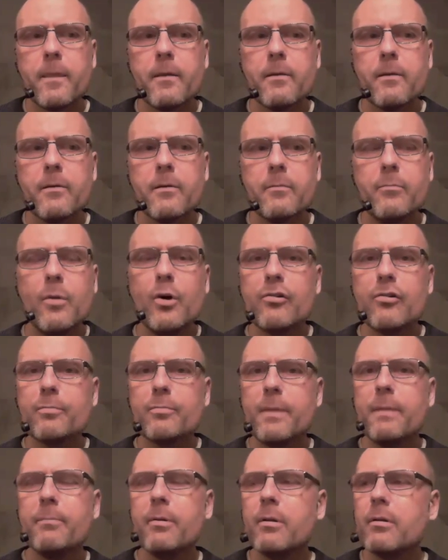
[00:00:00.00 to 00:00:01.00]
murderous
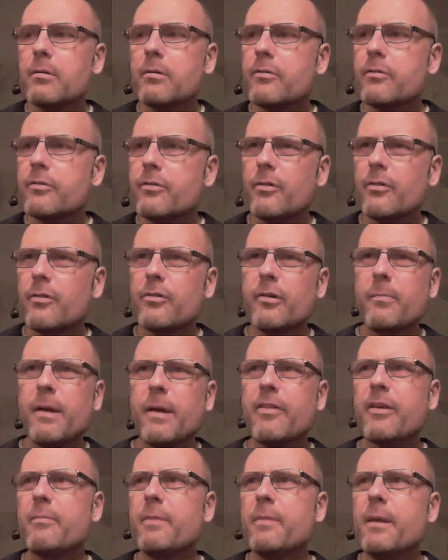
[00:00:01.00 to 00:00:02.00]
people,
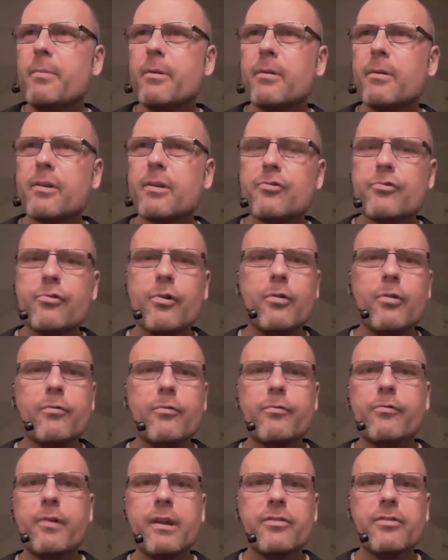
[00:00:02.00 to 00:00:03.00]
sociopathic people, control
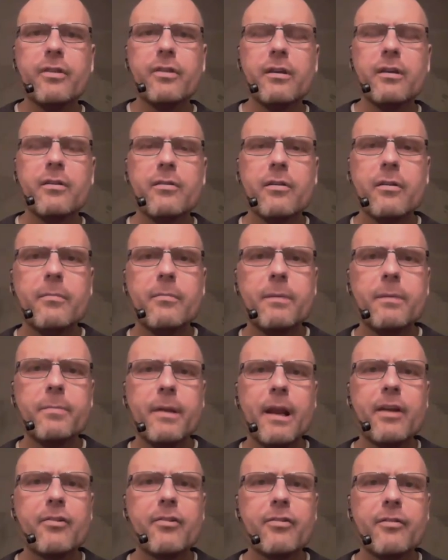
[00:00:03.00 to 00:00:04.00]
freaks, and
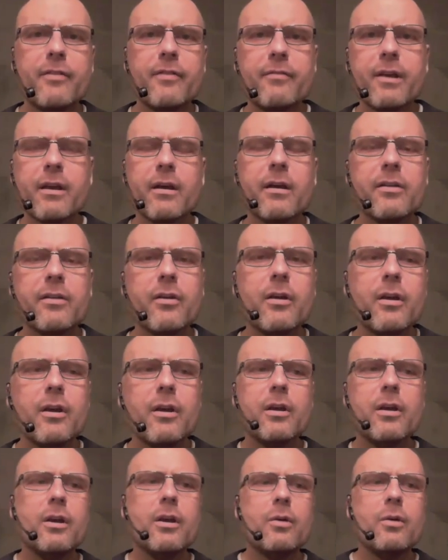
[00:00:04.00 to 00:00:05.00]
manipulators of every kind
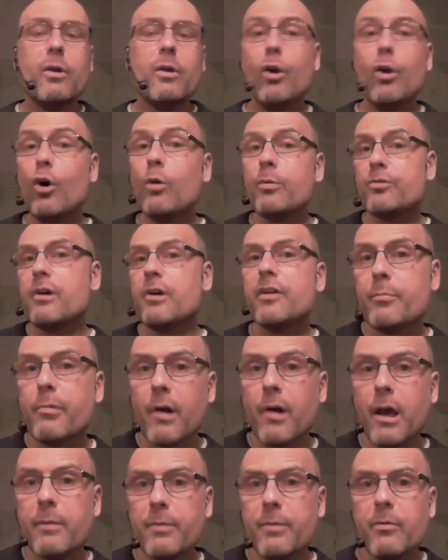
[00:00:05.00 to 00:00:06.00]
will always try to
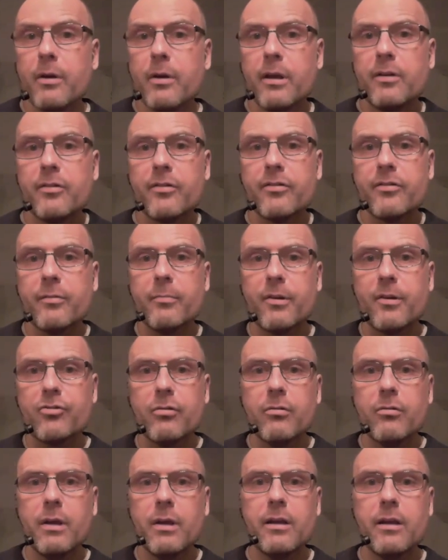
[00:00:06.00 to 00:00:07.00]
bribe you into submission.
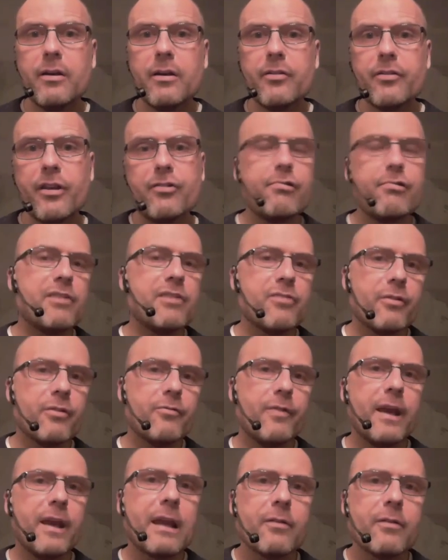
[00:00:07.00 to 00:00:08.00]
And it is a tragic
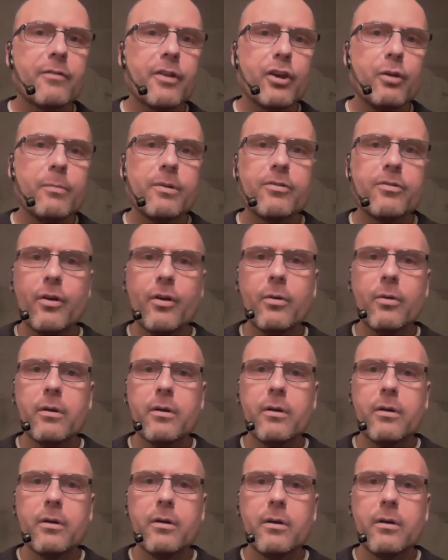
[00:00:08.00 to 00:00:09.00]
failing of the human soul
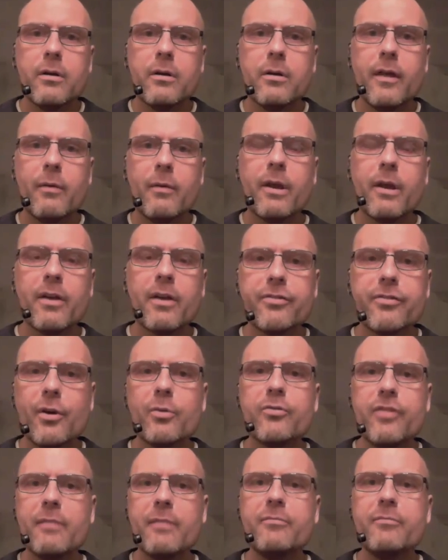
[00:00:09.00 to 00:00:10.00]
that we are so
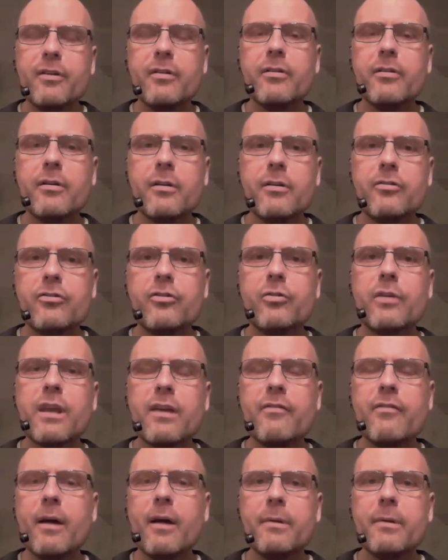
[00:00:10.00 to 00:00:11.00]
tempted to give
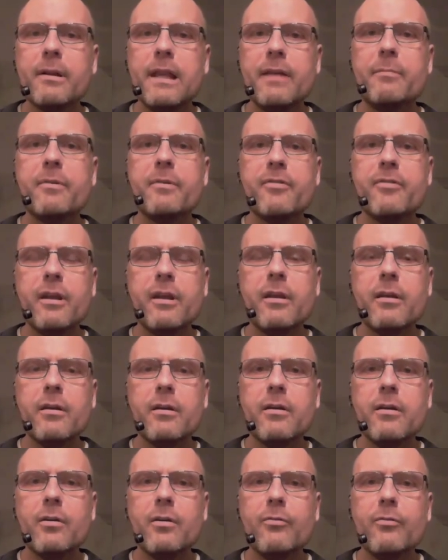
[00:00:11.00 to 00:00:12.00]
up liberty
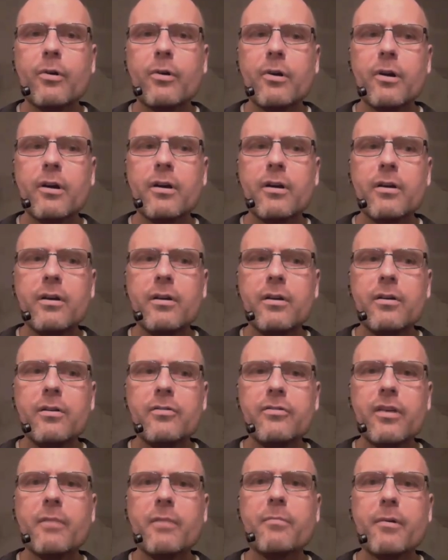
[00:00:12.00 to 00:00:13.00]
for
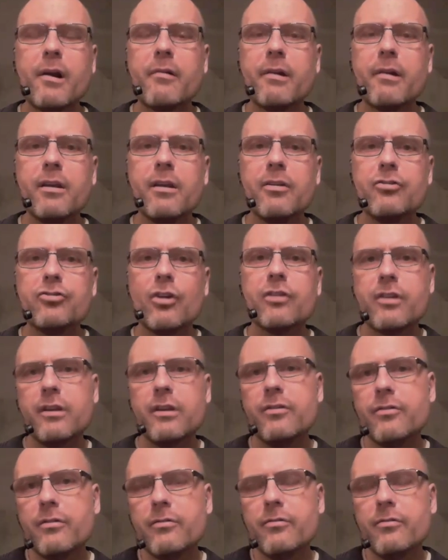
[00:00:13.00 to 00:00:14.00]
temporary tchotchkes,
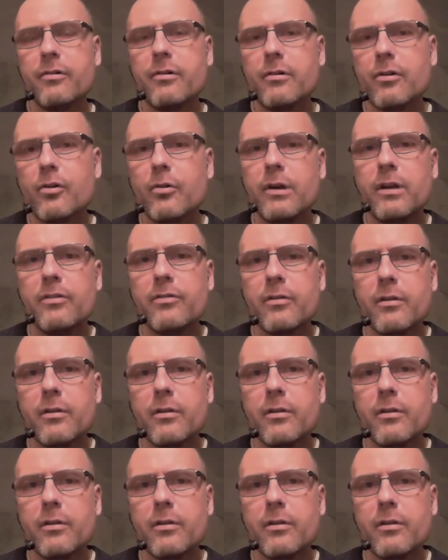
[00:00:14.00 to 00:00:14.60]
for goodies,